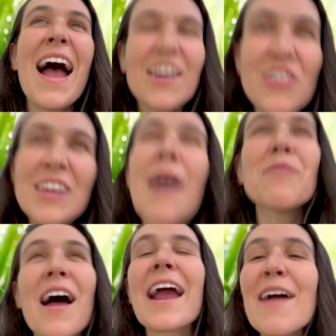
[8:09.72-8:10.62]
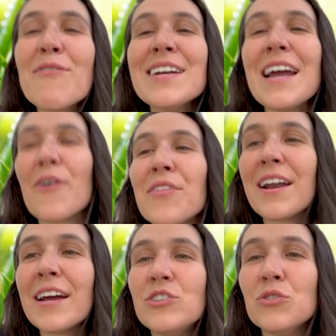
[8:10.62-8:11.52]
actually, I'm lying. Every now and
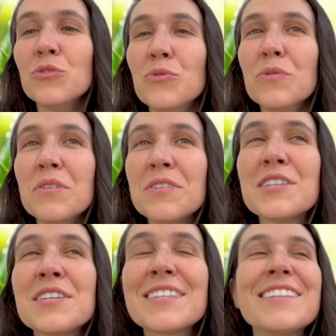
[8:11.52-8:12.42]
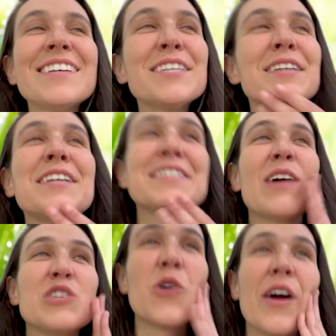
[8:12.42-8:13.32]
then I do. This is going to
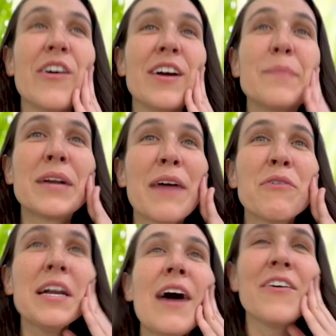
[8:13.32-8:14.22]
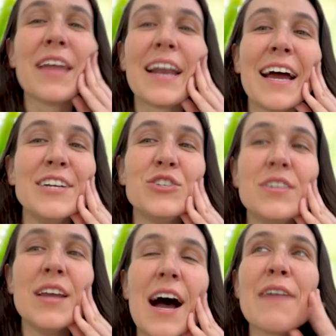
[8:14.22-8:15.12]
sound so arrogant, but every now and then
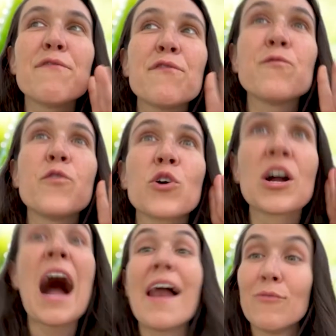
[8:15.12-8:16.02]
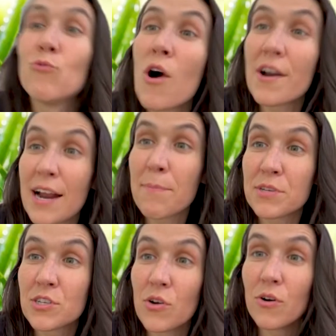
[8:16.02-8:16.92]
I've forgotten what an
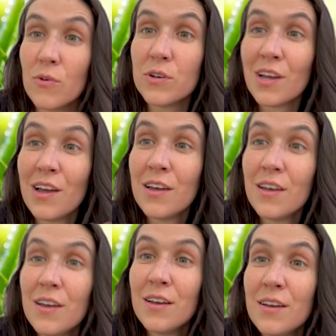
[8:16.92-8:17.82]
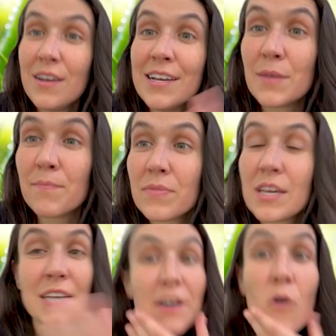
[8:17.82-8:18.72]
episode is it,
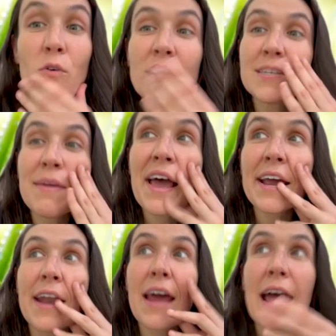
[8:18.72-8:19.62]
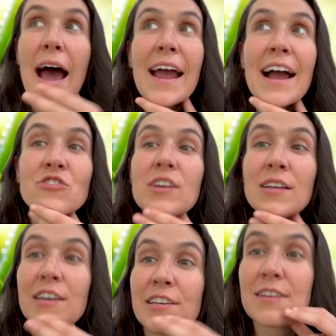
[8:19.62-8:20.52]
because I don't listen back, and I
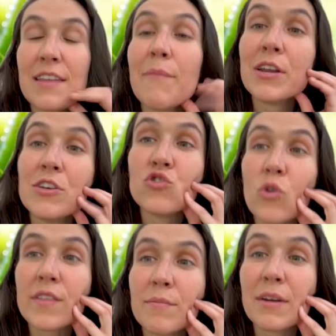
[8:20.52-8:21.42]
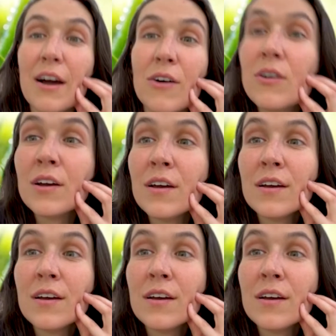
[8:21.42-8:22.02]
actually can listen to them and enjoy them now,